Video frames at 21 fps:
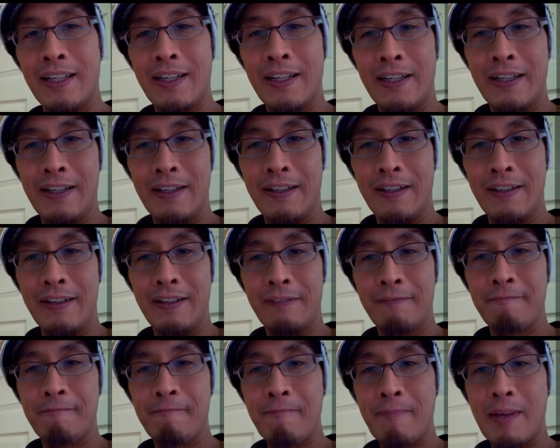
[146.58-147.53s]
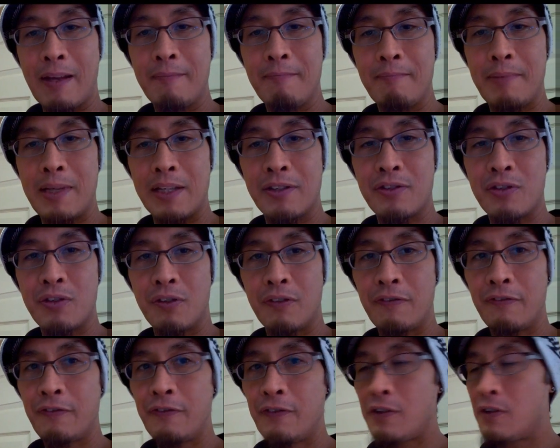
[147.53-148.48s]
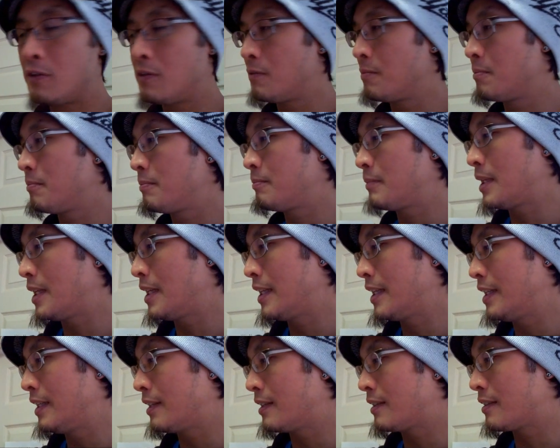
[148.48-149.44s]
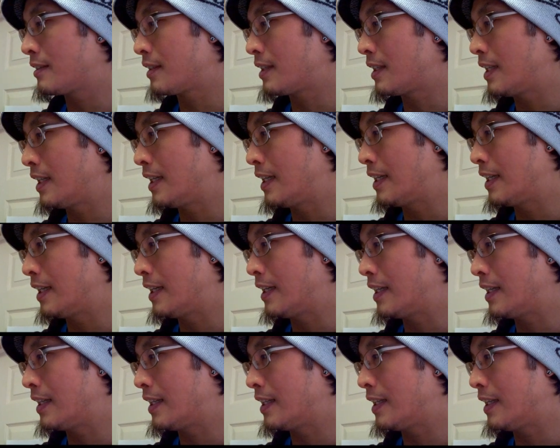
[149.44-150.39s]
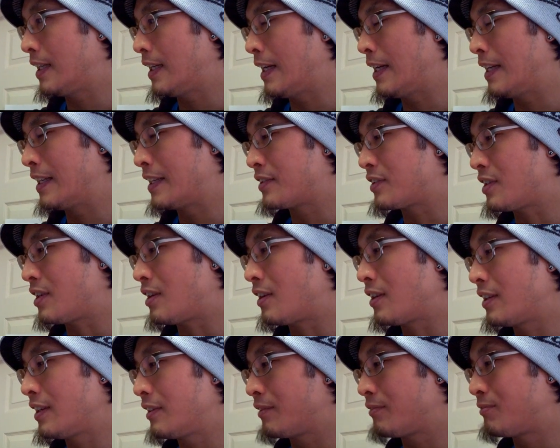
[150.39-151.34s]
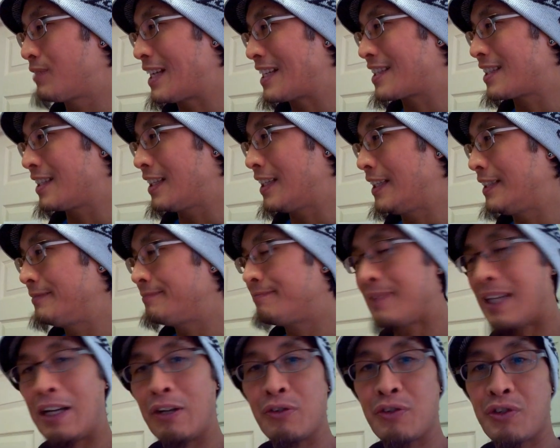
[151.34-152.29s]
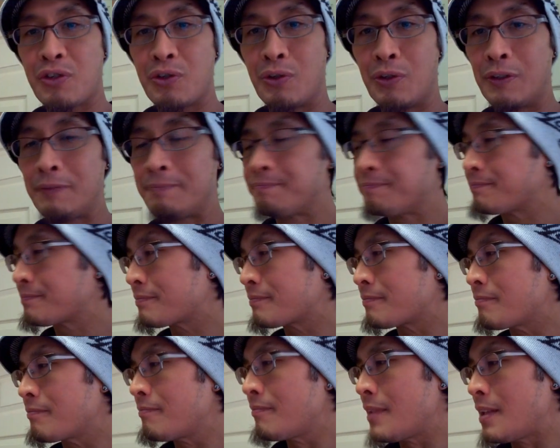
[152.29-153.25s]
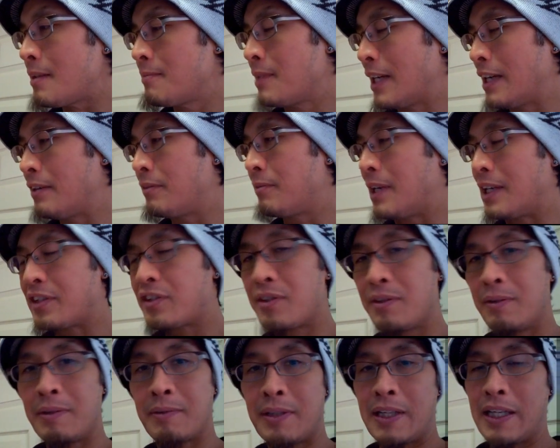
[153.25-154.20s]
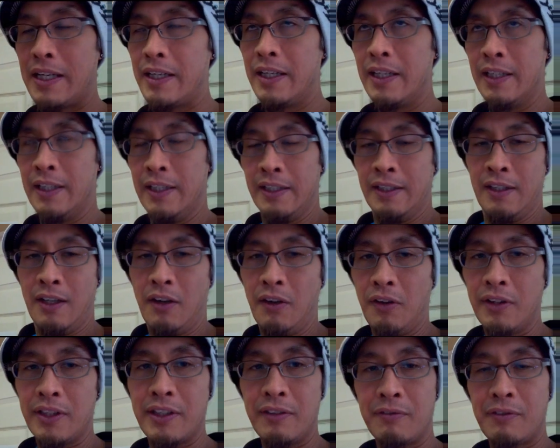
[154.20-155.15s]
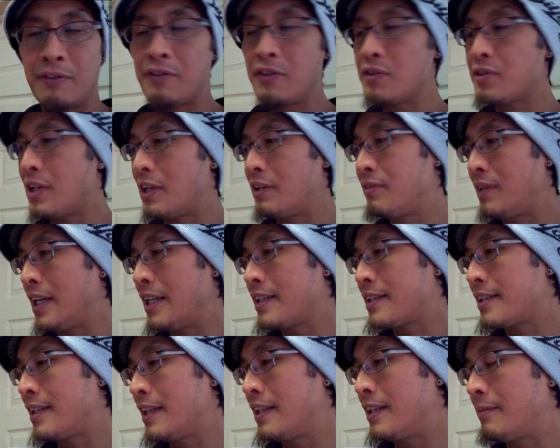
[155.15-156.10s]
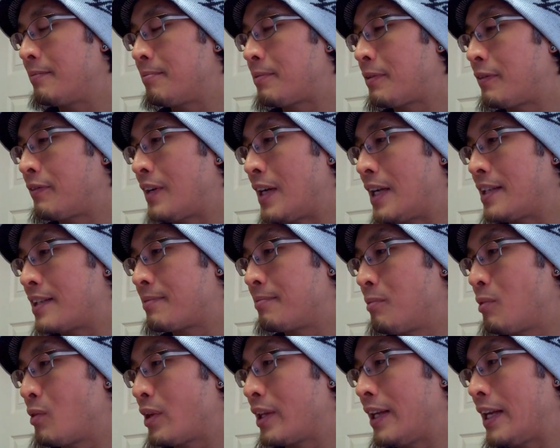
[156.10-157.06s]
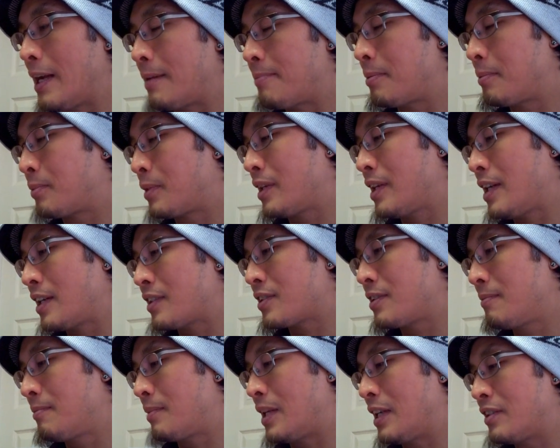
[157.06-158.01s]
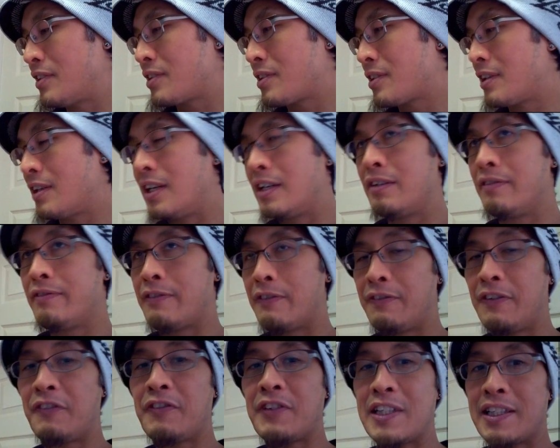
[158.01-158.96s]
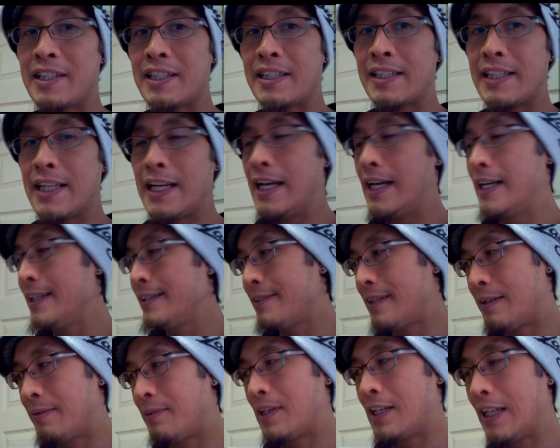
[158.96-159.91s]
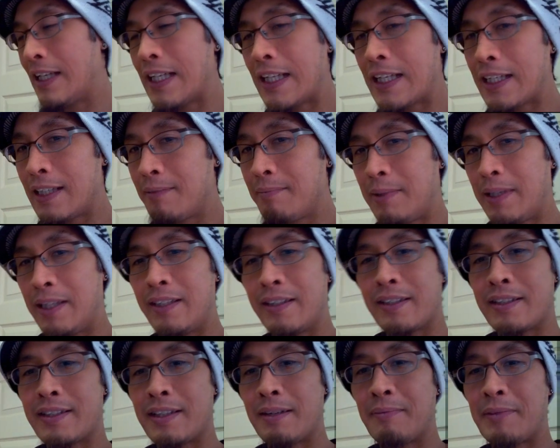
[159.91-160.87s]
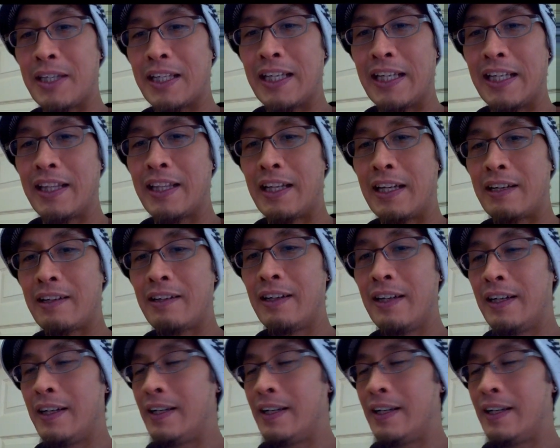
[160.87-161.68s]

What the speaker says: midsole foam here, and it's a hardened Resolite outsole. But anyway, that all the reviews I'd read said it provides more than ample protection, but I just thought for 56K, I want a little bit something in there.